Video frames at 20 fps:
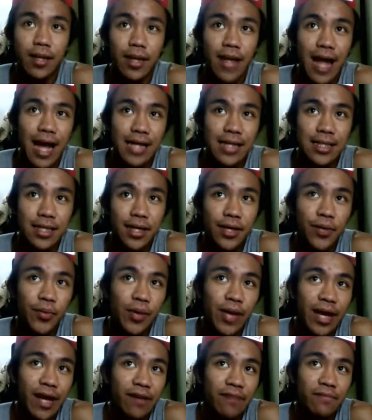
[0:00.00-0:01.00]
Lastly, we
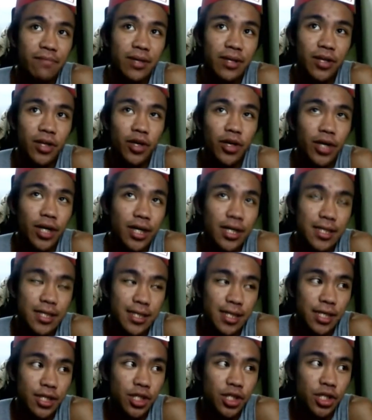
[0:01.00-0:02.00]
have materials
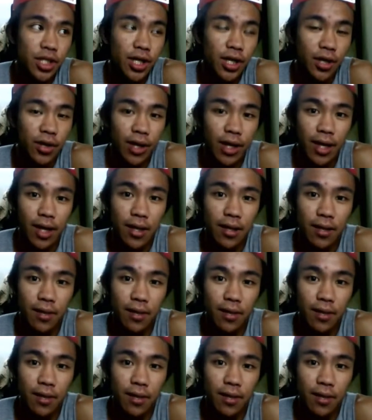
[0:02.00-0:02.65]
engineering.